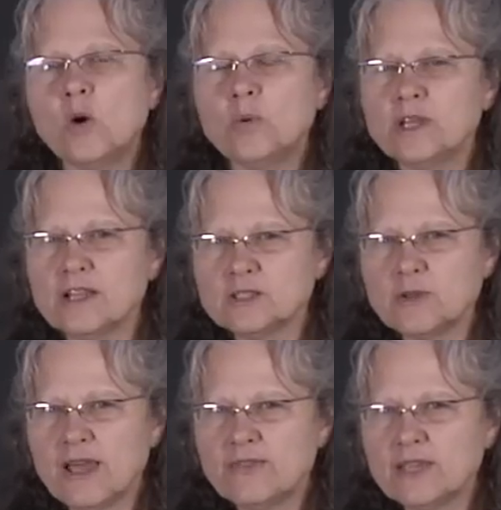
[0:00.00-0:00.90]
We also
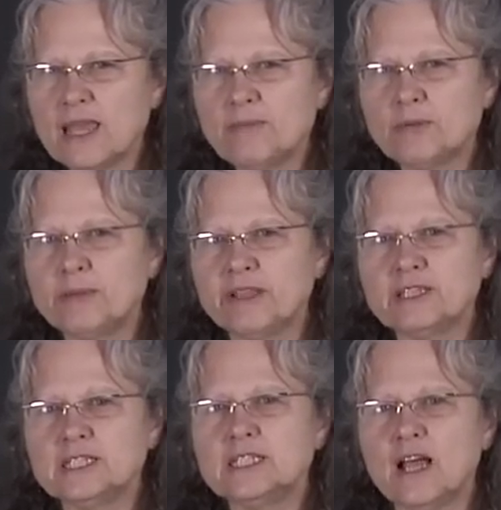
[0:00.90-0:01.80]
have the
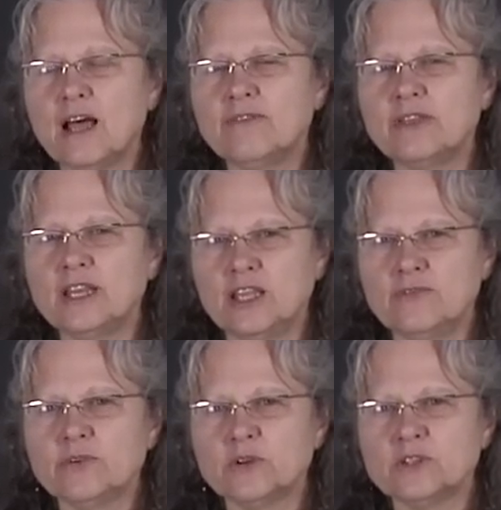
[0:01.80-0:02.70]
capability of an
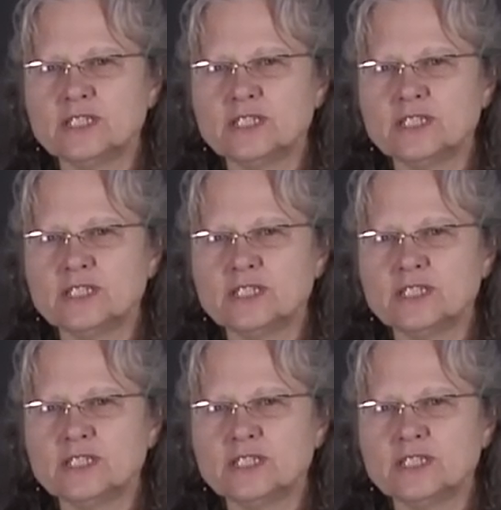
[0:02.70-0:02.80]
invert